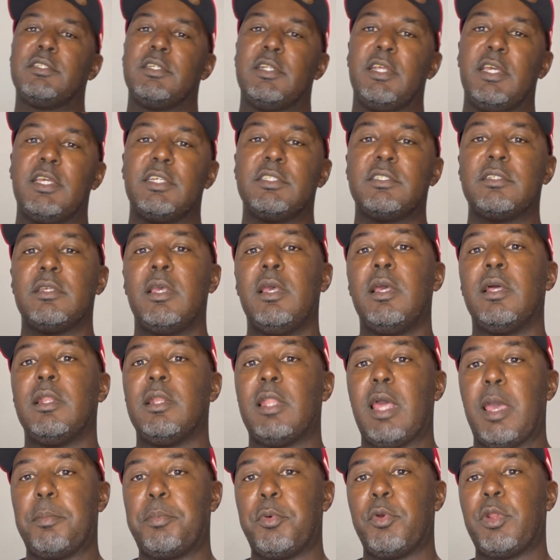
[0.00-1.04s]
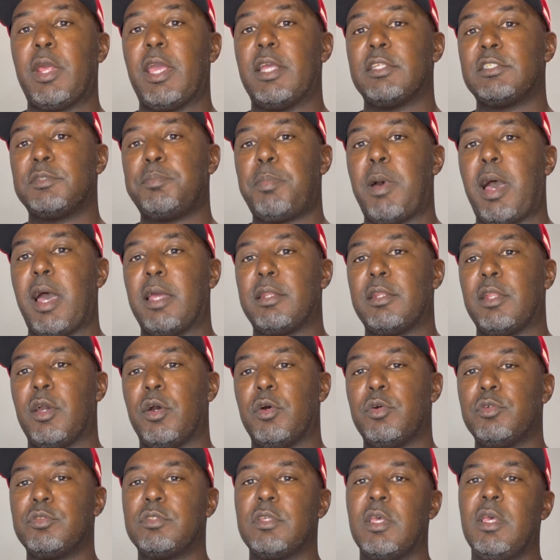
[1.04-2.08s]
it is leopard and spot
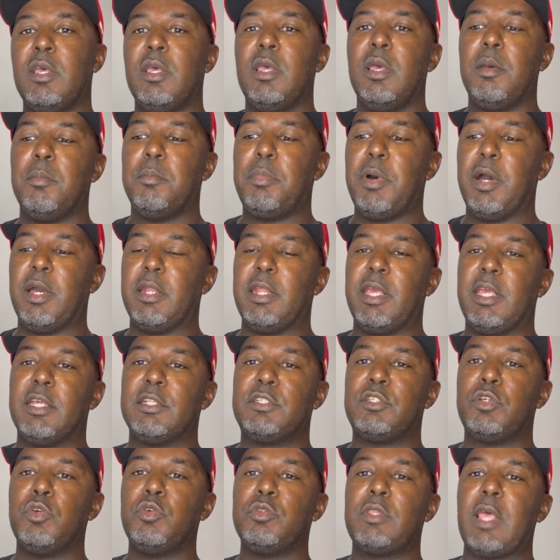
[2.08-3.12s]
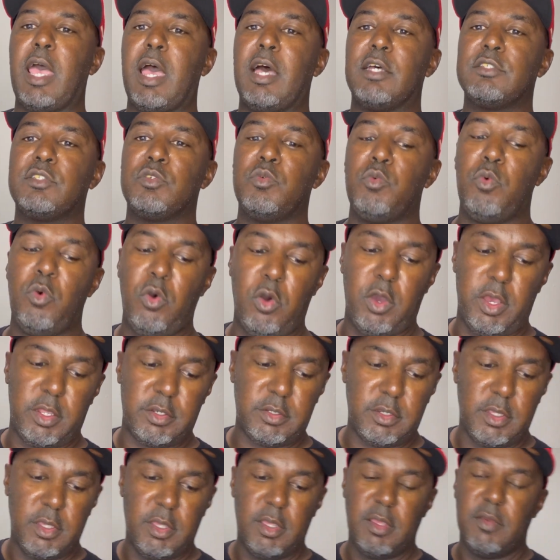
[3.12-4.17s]
nose. But in
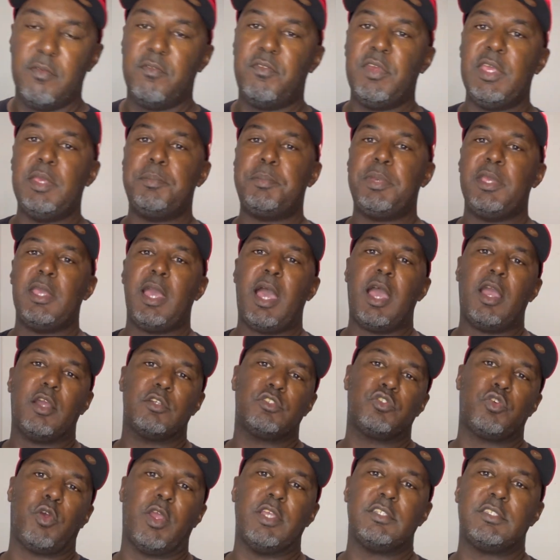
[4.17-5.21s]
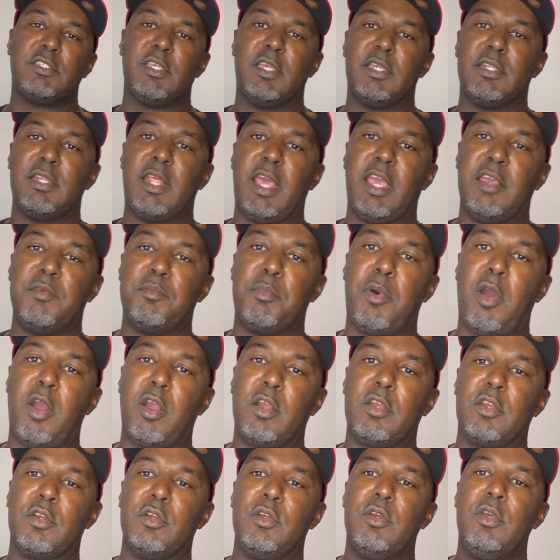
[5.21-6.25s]
2001, VPI, Tracy and Dave
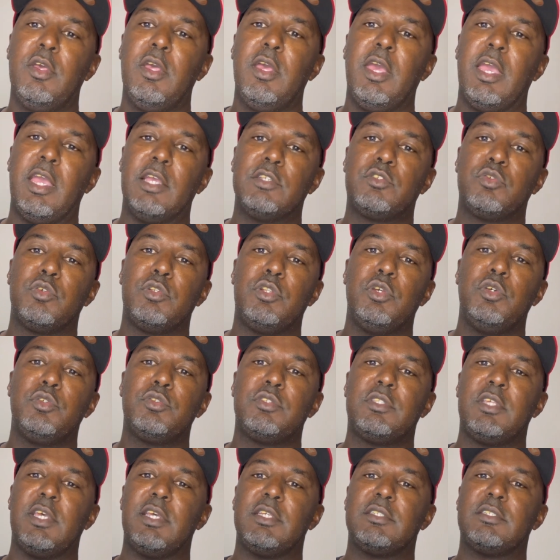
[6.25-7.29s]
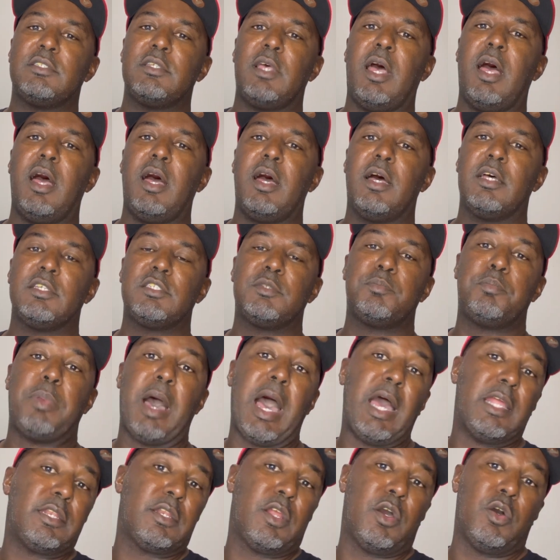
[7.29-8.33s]
Barker, introduced this
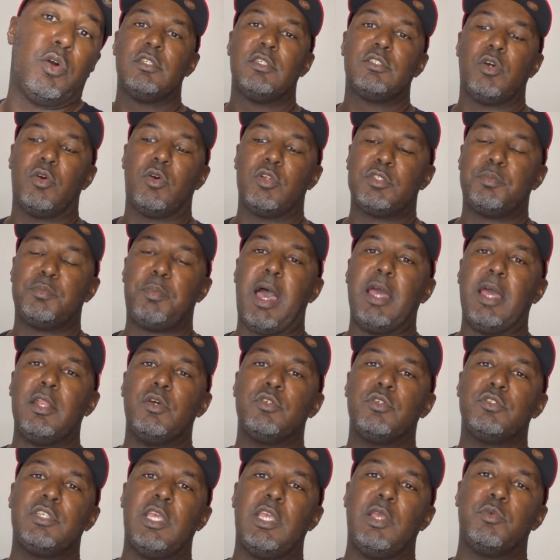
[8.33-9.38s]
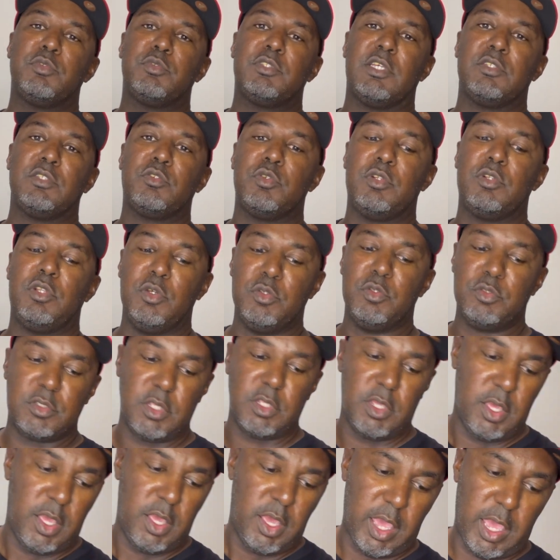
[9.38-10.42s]
spot nose. So the spot nose gene was introduced,
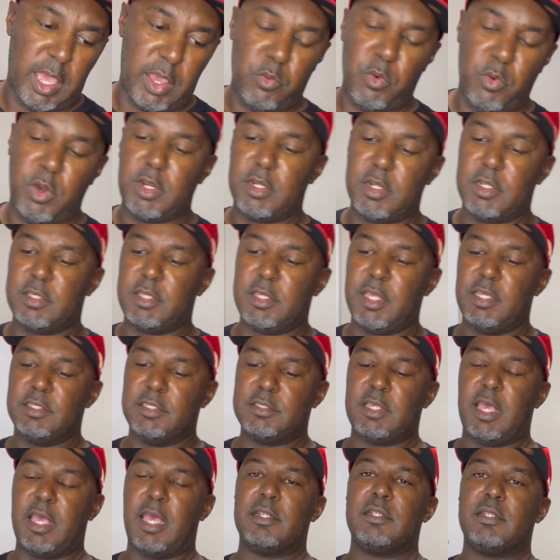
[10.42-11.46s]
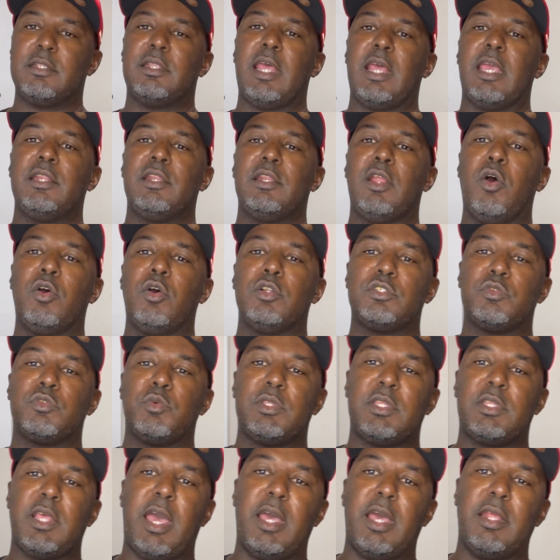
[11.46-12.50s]
and one of the things that they noticed
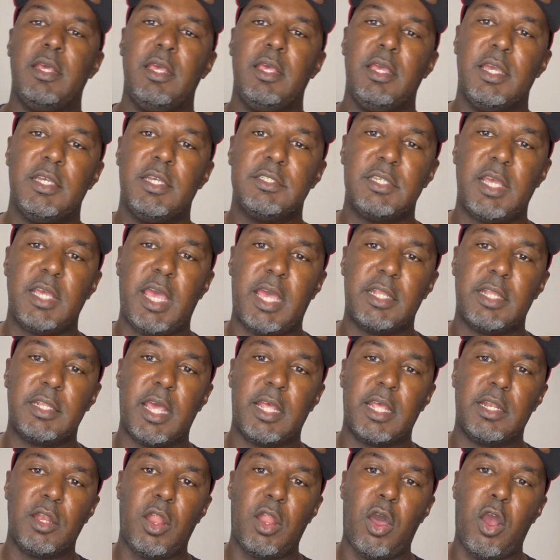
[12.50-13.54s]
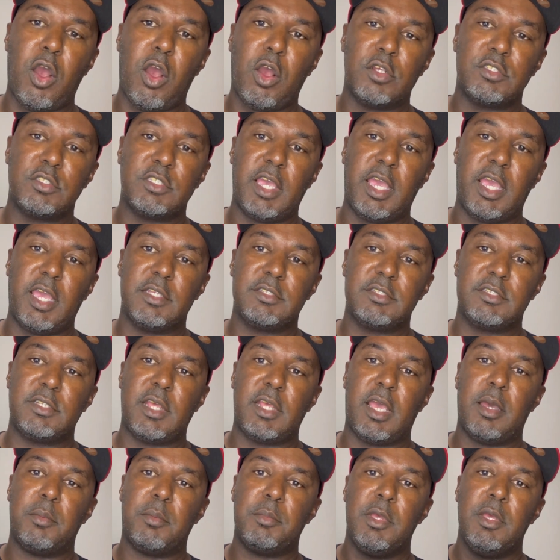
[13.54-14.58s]
with that is it had that large head
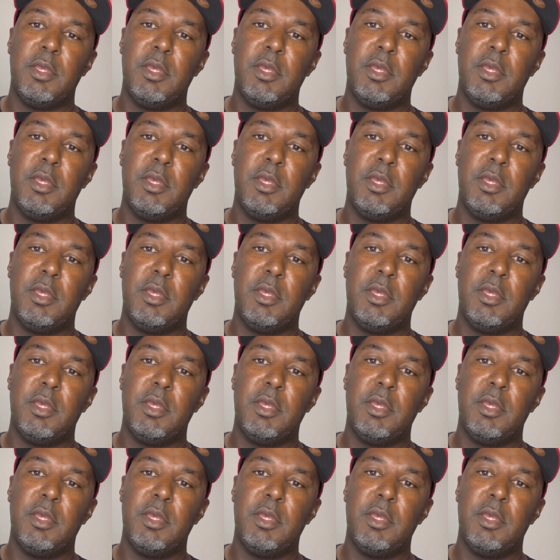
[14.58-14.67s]
stamp.